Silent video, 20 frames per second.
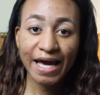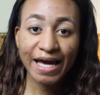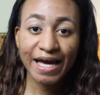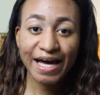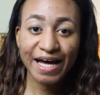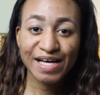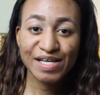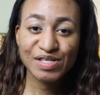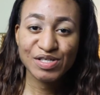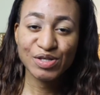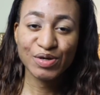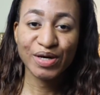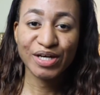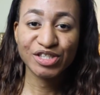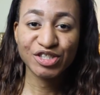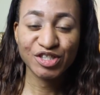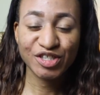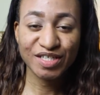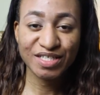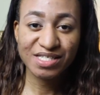guys, so
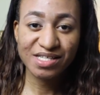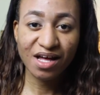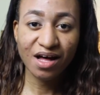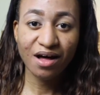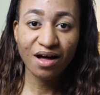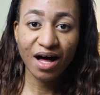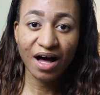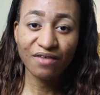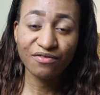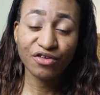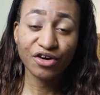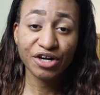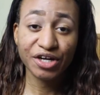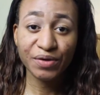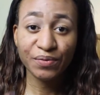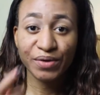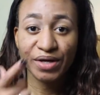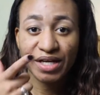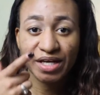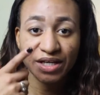as you can tell, I've
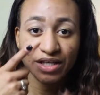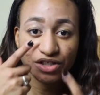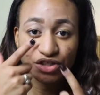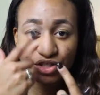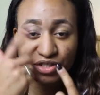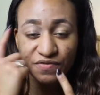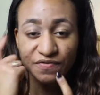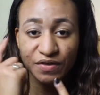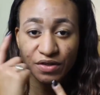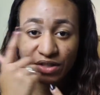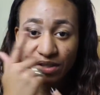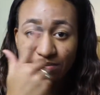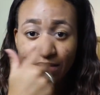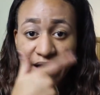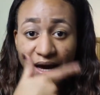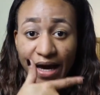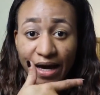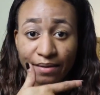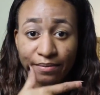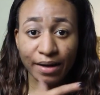already went in and just filled in
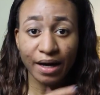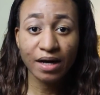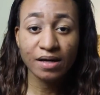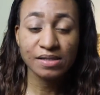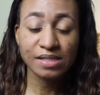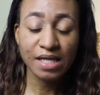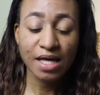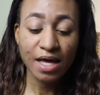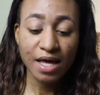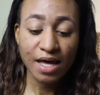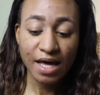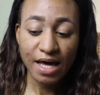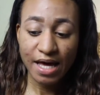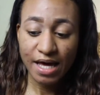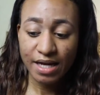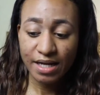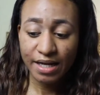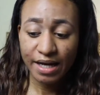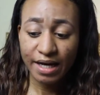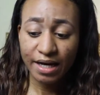my eyebrows,
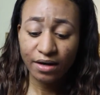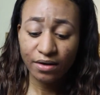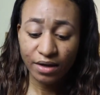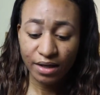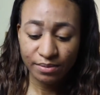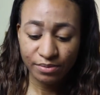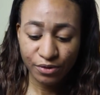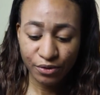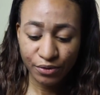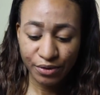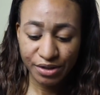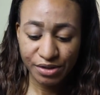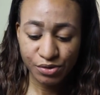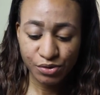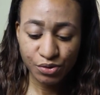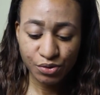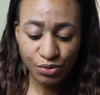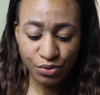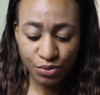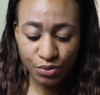and now I'm going
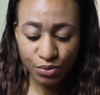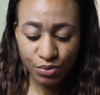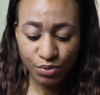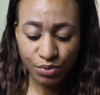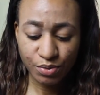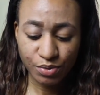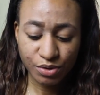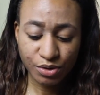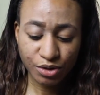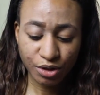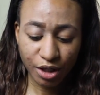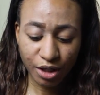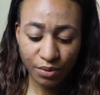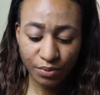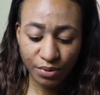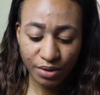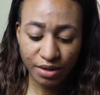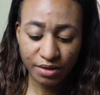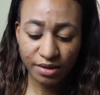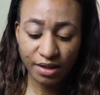to start
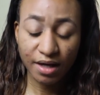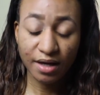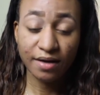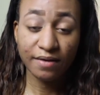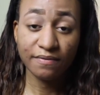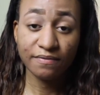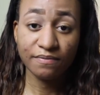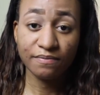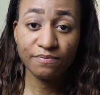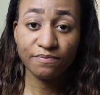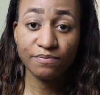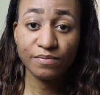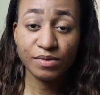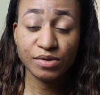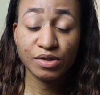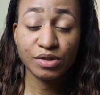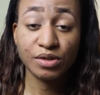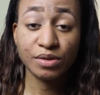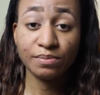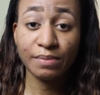with
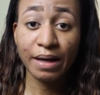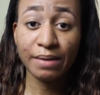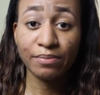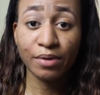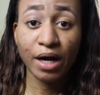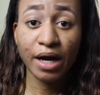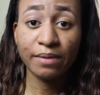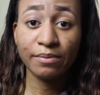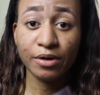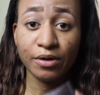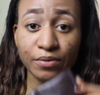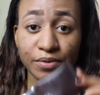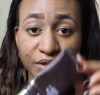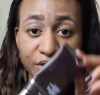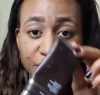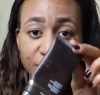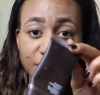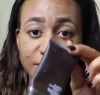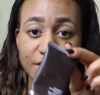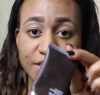my primer,
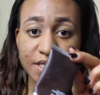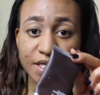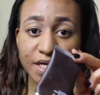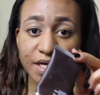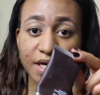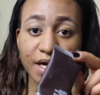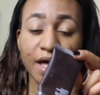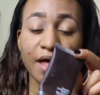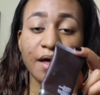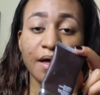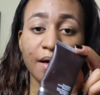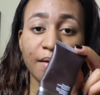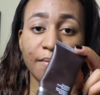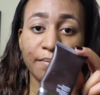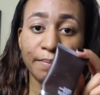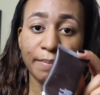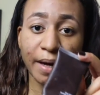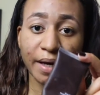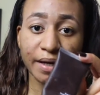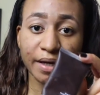which is the
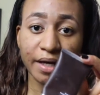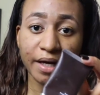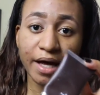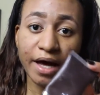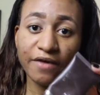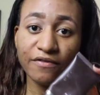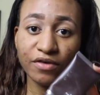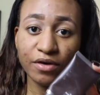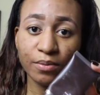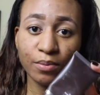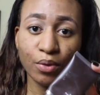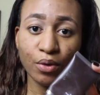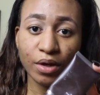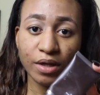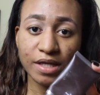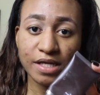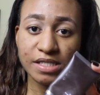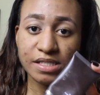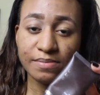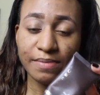Becca Ever
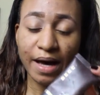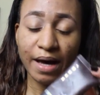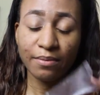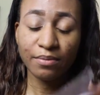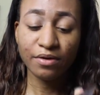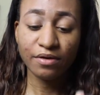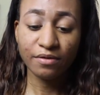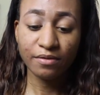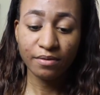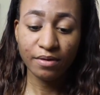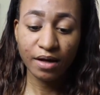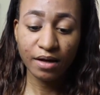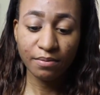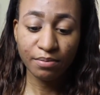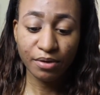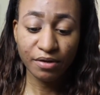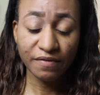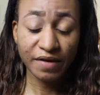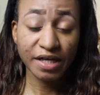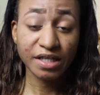Poreless Matte
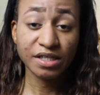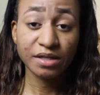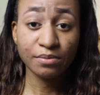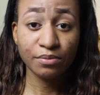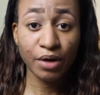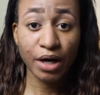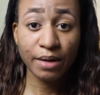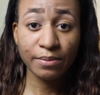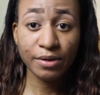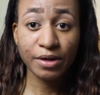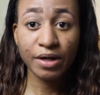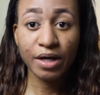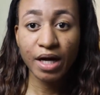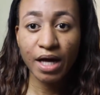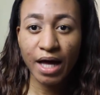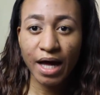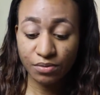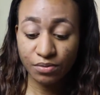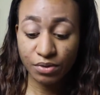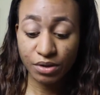Perfecting Primer.
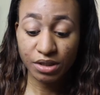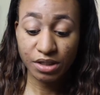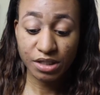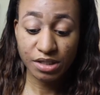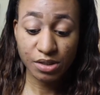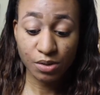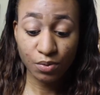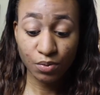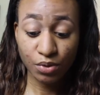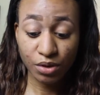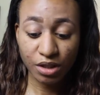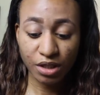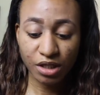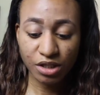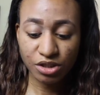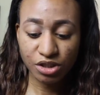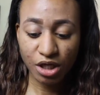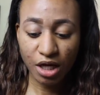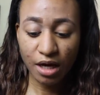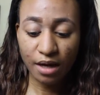It really does a really
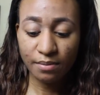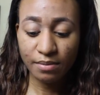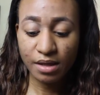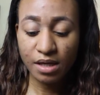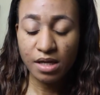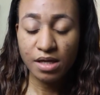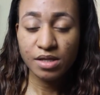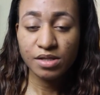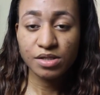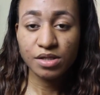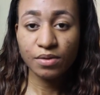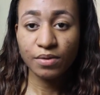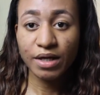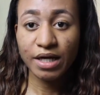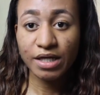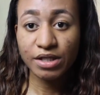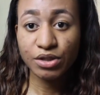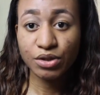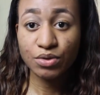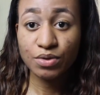good job. So what
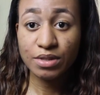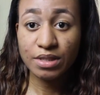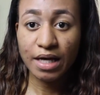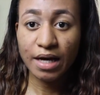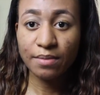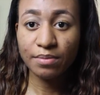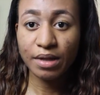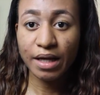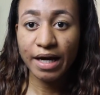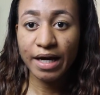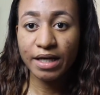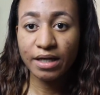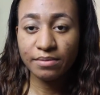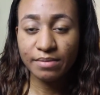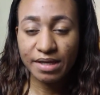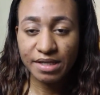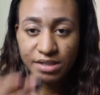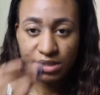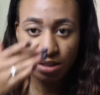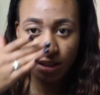I do is I apply it in
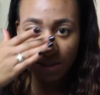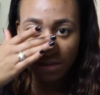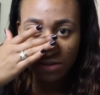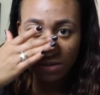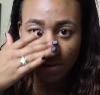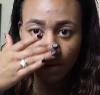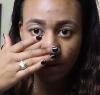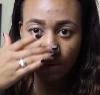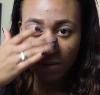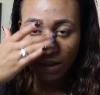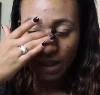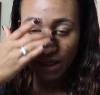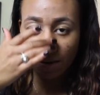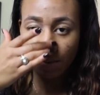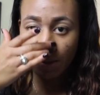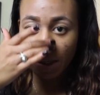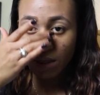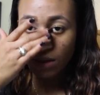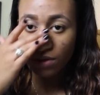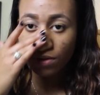my T-zone, like
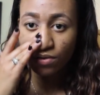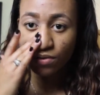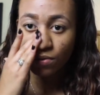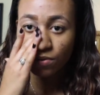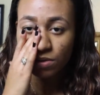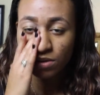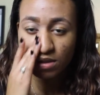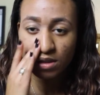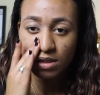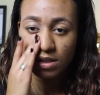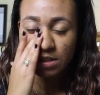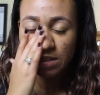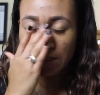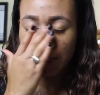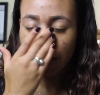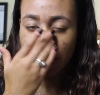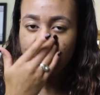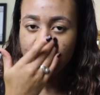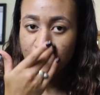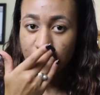in my nose, because
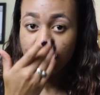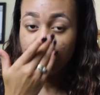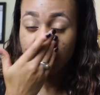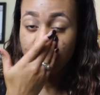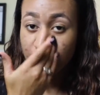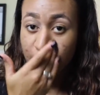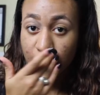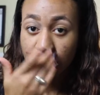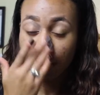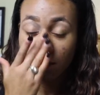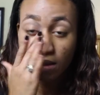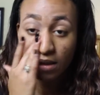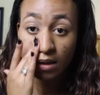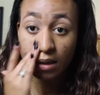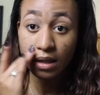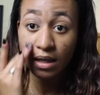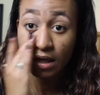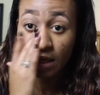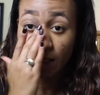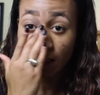I tend to
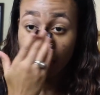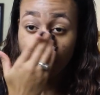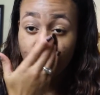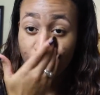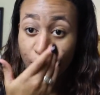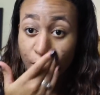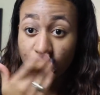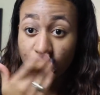get